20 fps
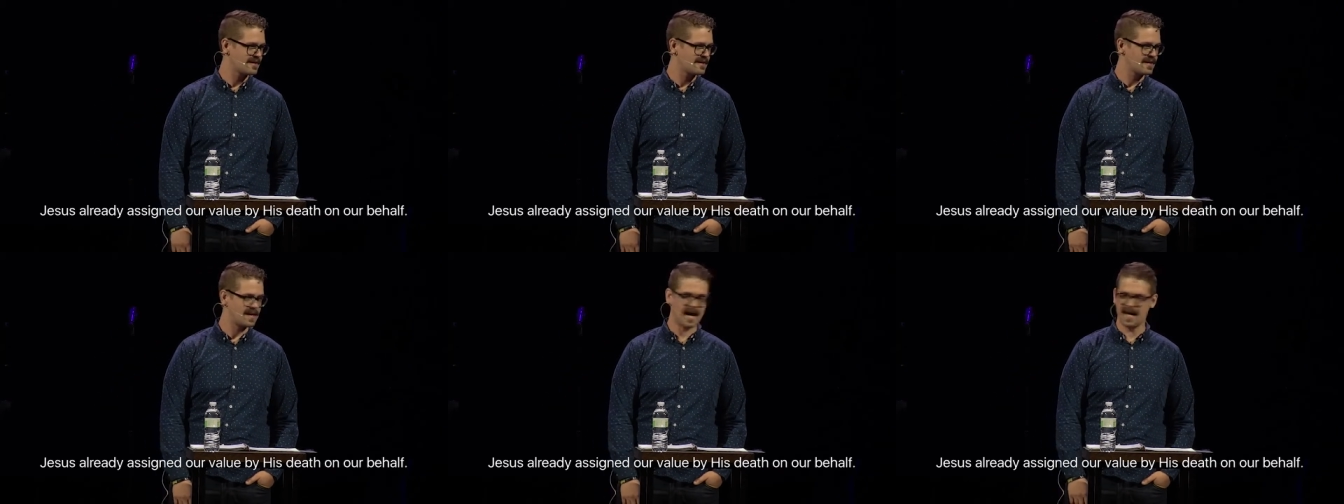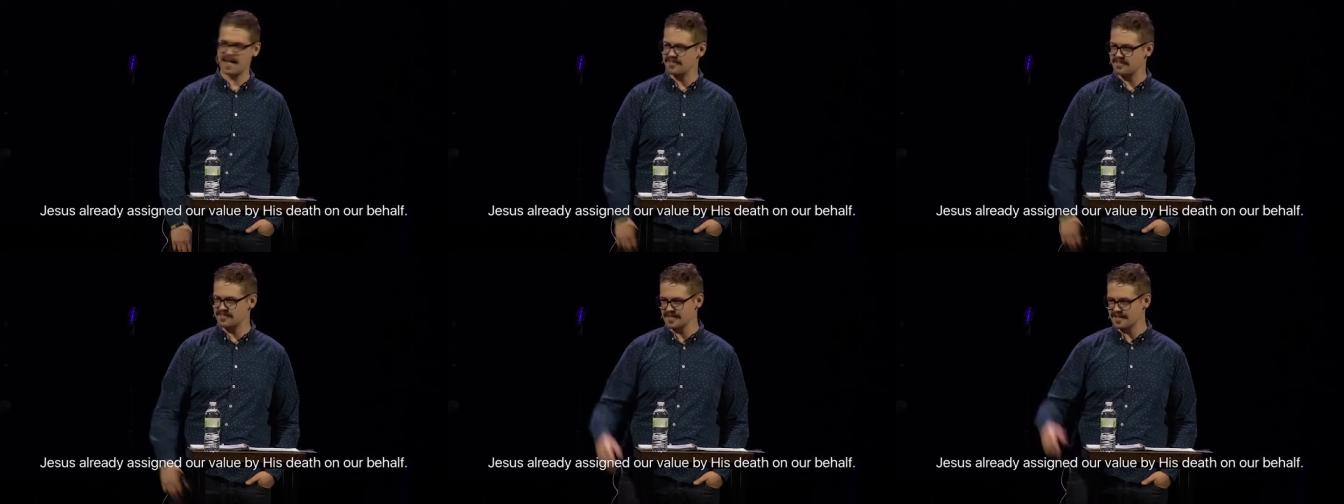
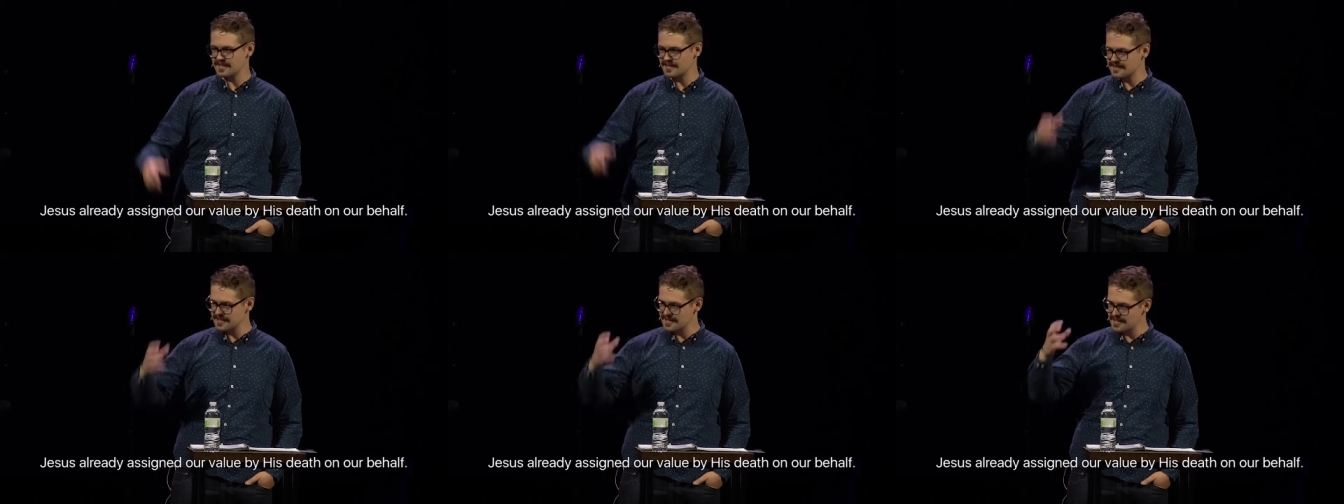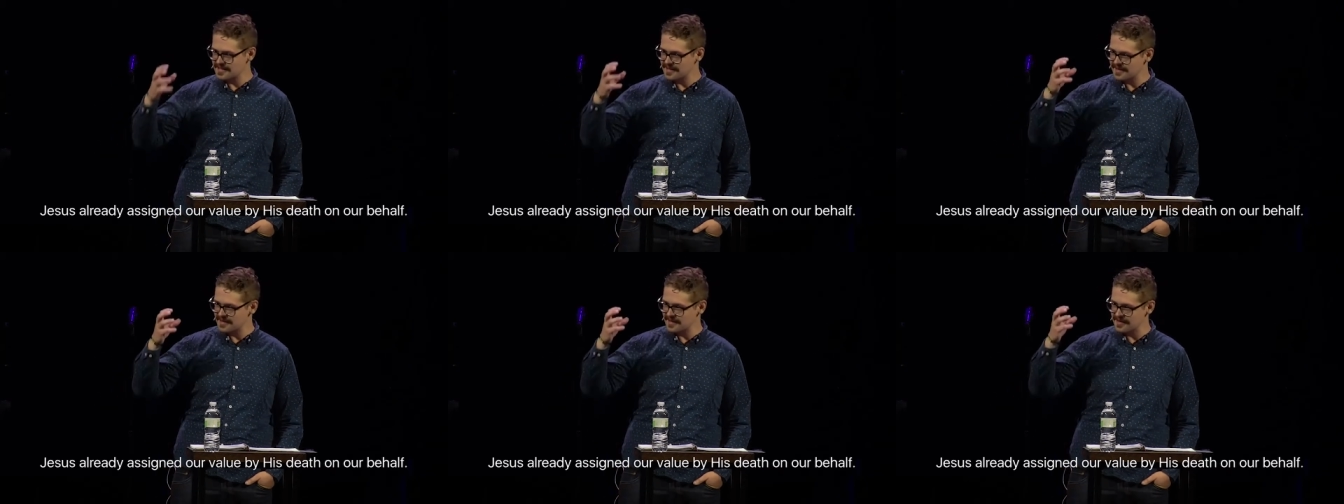God,
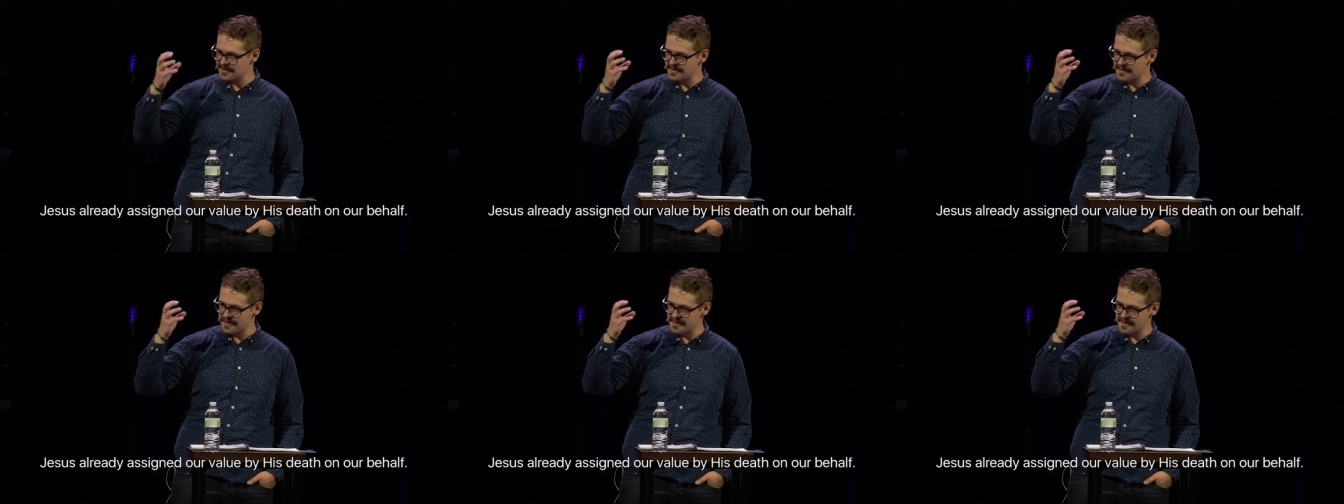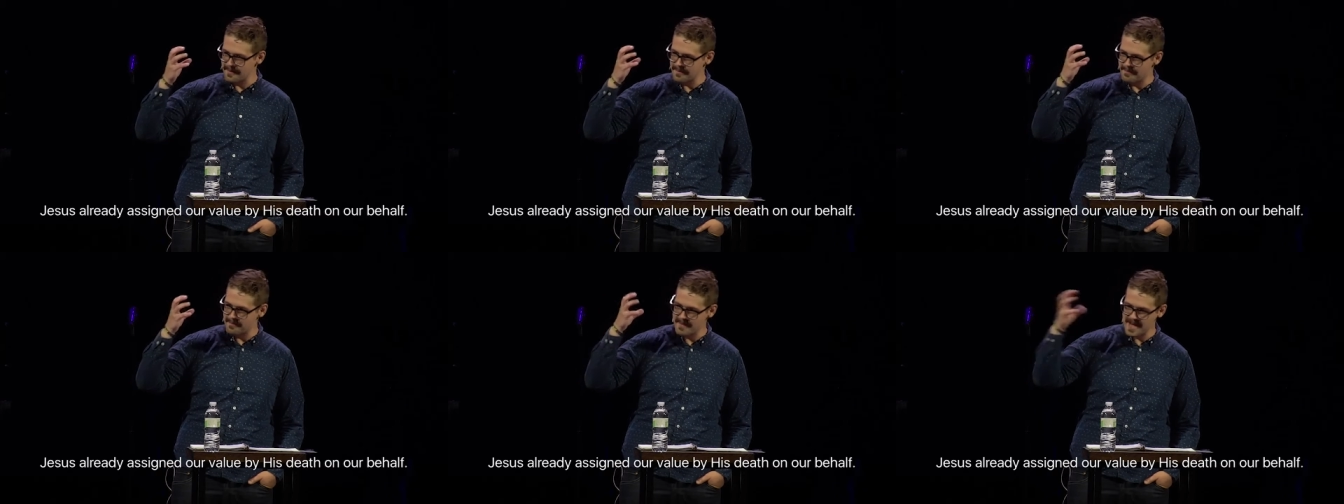the
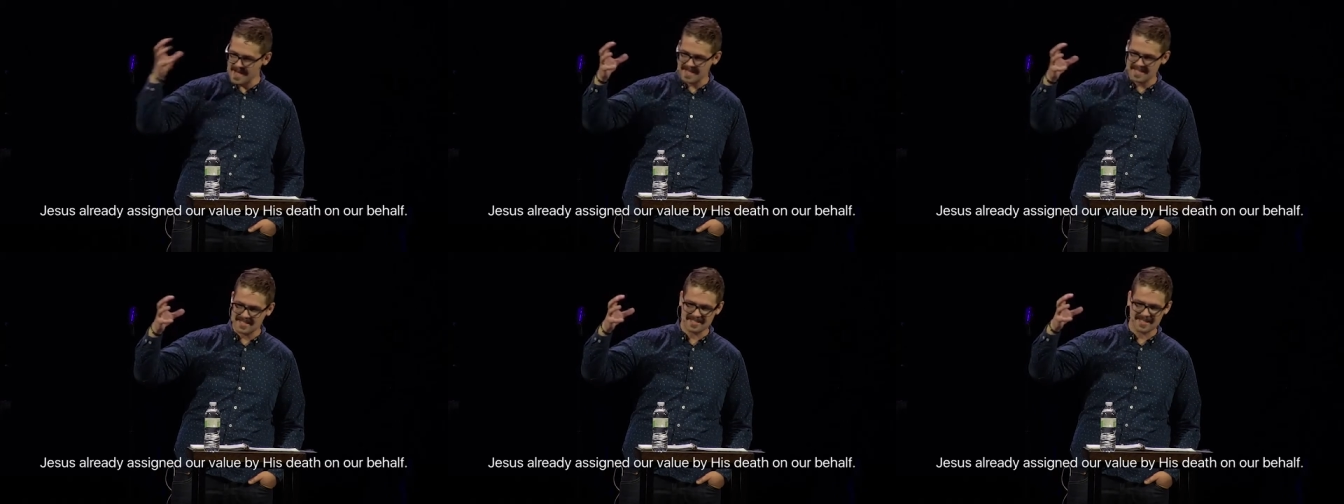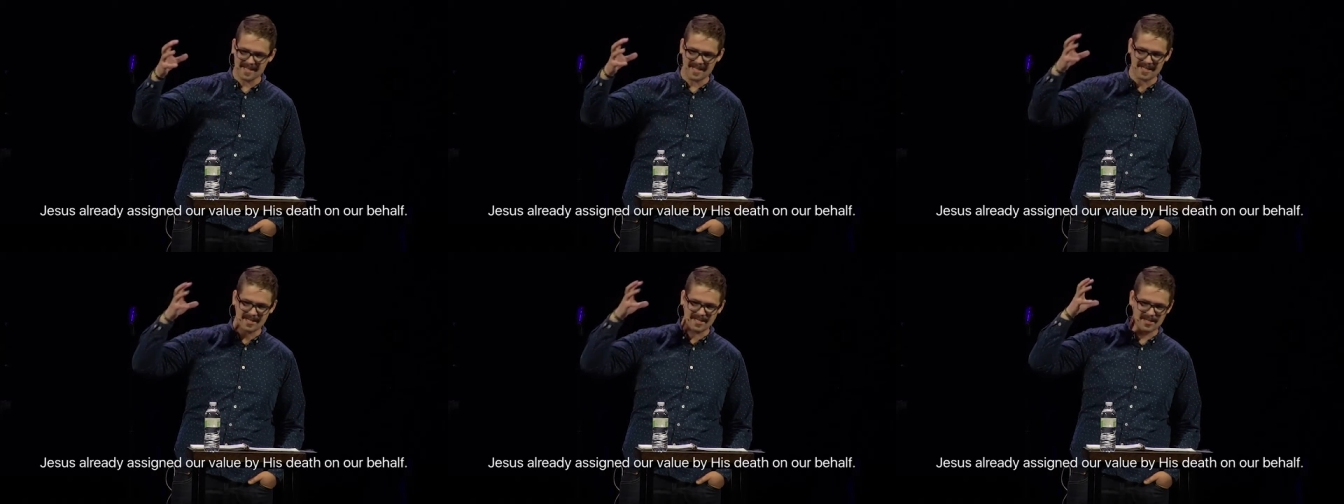amazing